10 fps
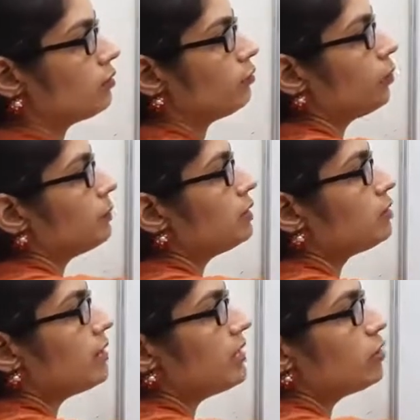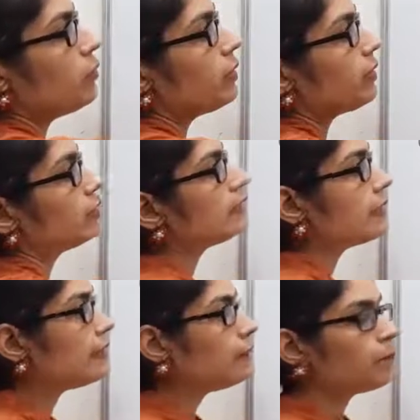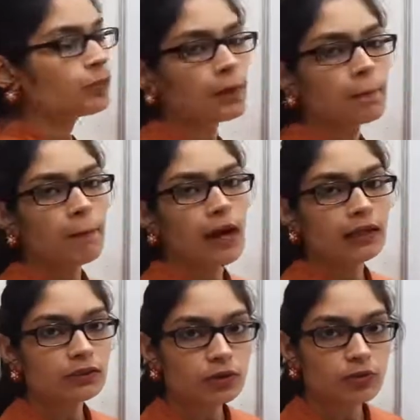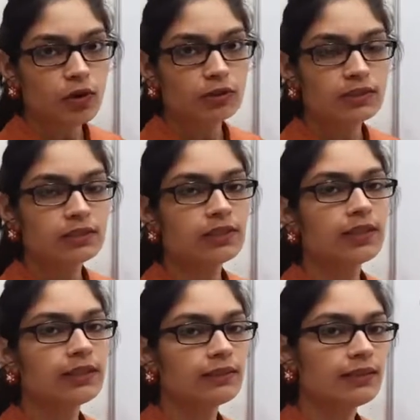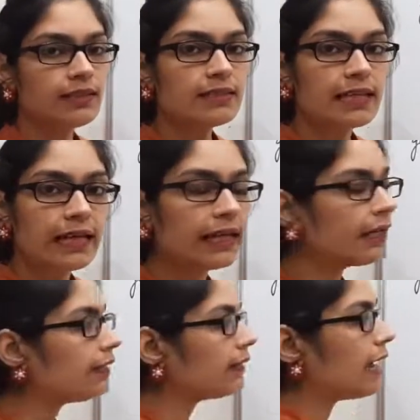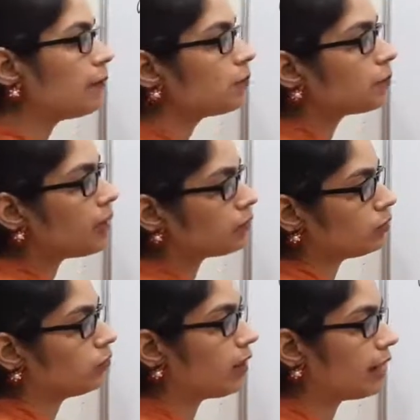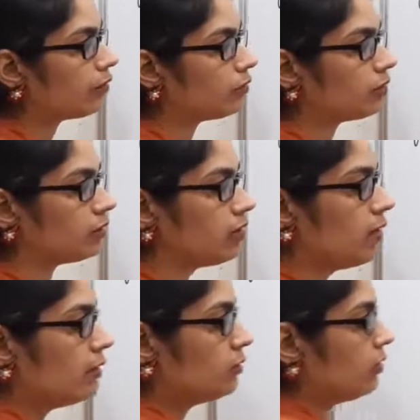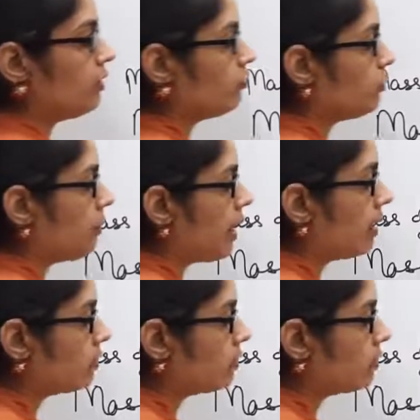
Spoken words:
from this ratio we can see mass of oxygen it is 8 times mass of hydrogen. So if mass